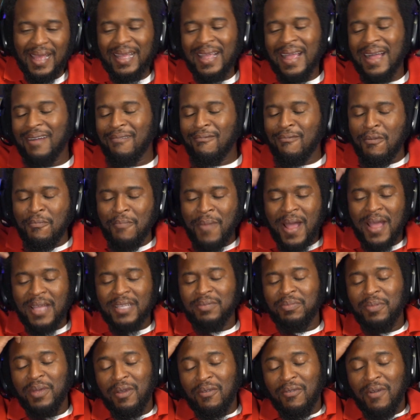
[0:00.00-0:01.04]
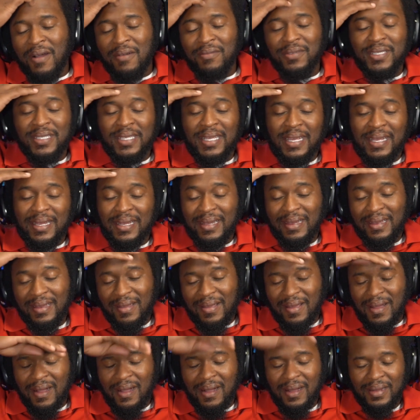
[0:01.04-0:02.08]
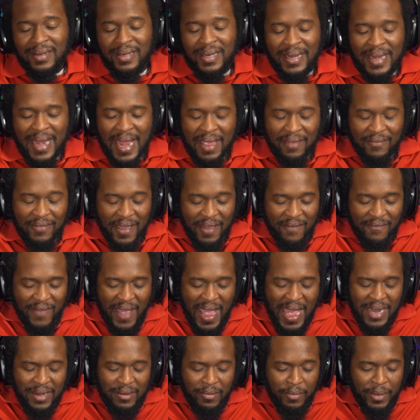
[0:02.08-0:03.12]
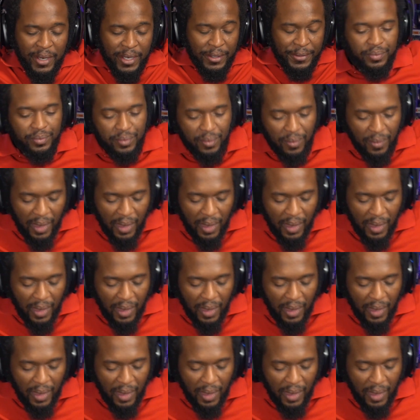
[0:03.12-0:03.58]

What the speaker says: kind of reminds me of when I was in the Navy at Vanderbilt.